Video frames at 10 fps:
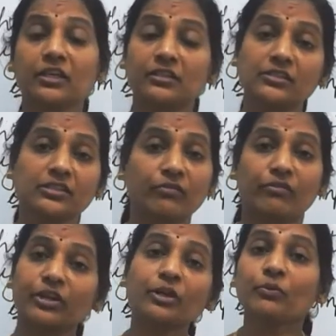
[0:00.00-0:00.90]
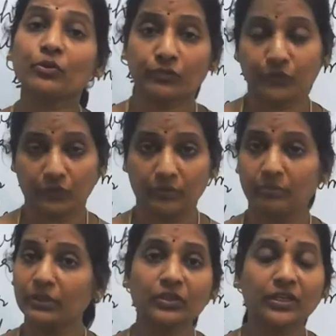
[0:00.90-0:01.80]
colors are very beautiful.
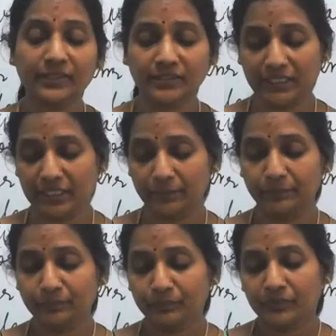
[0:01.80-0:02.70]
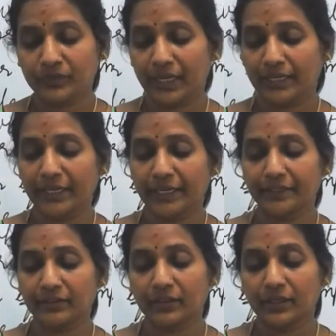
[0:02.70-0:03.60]
But you can't see them. The
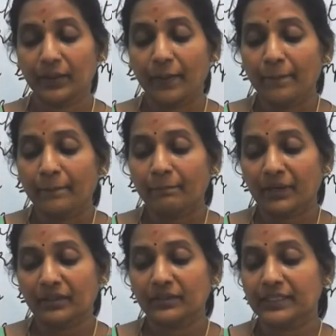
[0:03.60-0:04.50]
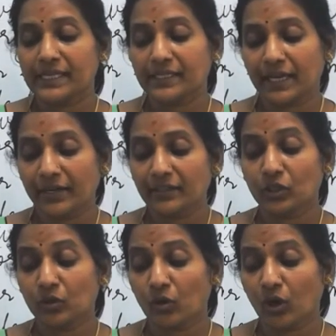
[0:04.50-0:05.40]
narrator. But they said
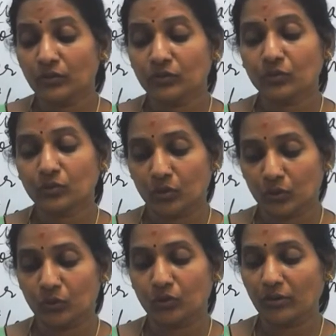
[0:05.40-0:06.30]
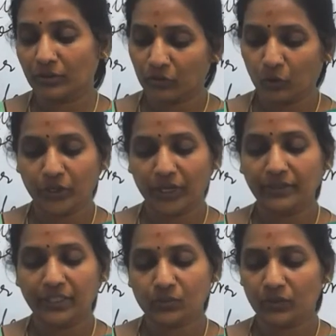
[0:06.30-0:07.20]
the cloth could not.
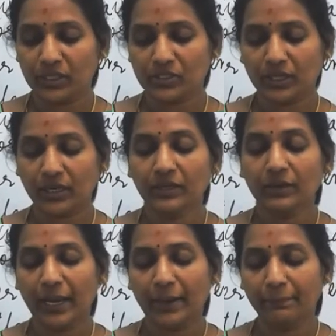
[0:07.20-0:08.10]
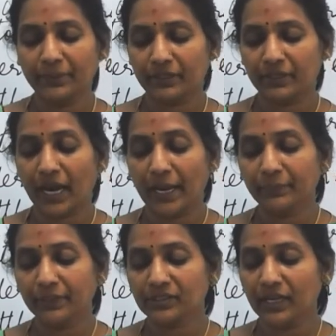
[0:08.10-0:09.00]
Okay, this one is done. Emperor, I
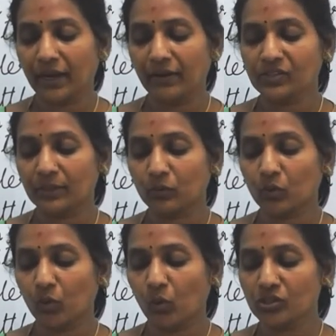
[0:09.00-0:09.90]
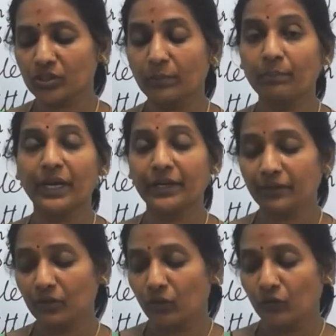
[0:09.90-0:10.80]
must have some clothes
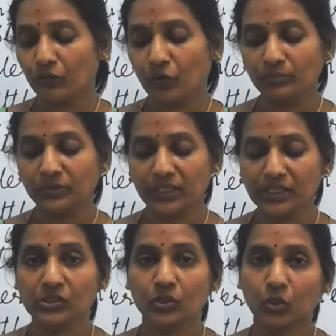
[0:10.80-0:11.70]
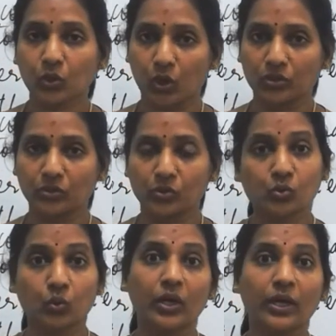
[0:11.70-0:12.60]
made from this cloth.
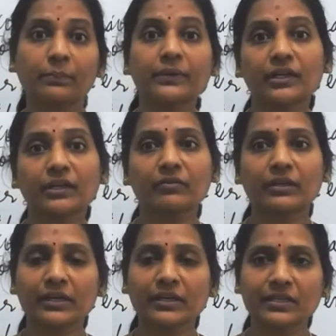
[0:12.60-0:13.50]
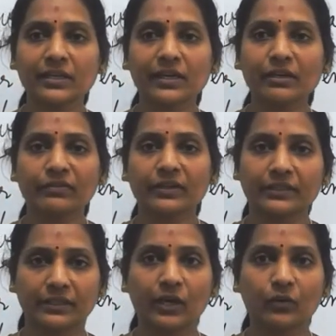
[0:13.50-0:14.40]
So emperor is
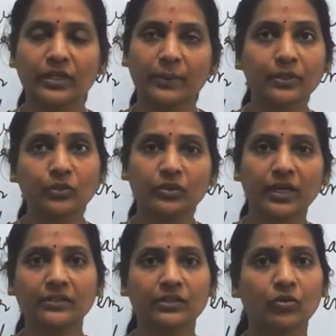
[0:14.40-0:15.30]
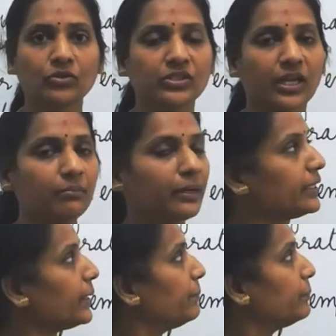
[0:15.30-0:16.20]
really now tempted to get the clothes done by
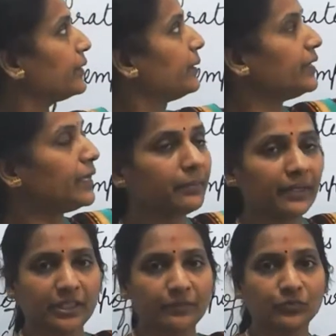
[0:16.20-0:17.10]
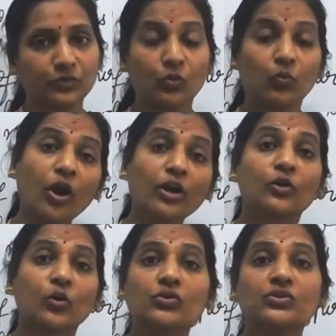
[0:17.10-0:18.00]
them.
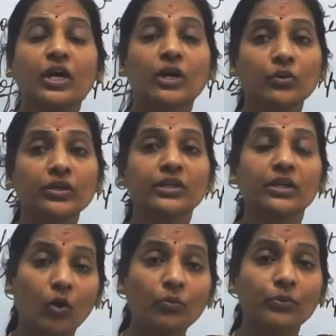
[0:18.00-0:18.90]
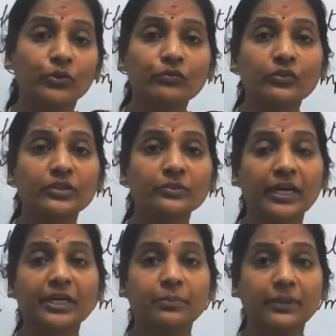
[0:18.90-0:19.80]
What clothes they are doing and how beautiful it
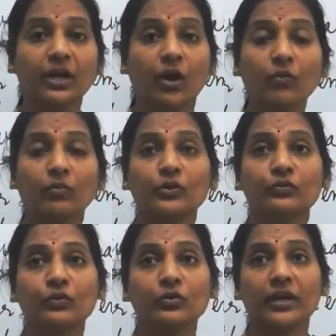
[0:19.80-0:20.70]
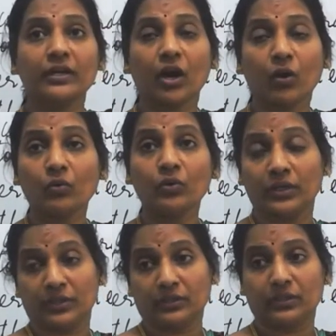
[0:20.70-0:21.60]
might be, how beautiful and
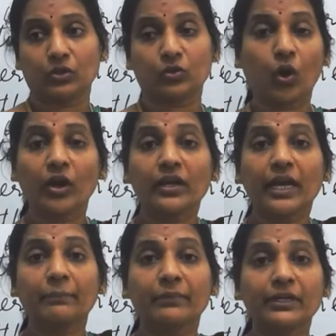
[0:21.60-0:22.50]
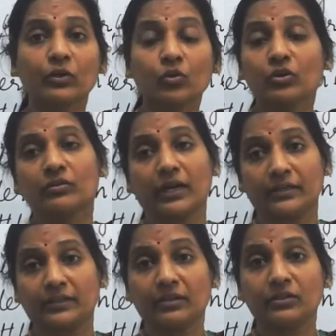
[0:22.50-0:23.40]
how royal I might look
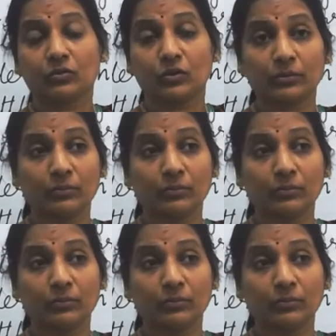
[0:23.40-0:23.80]
at that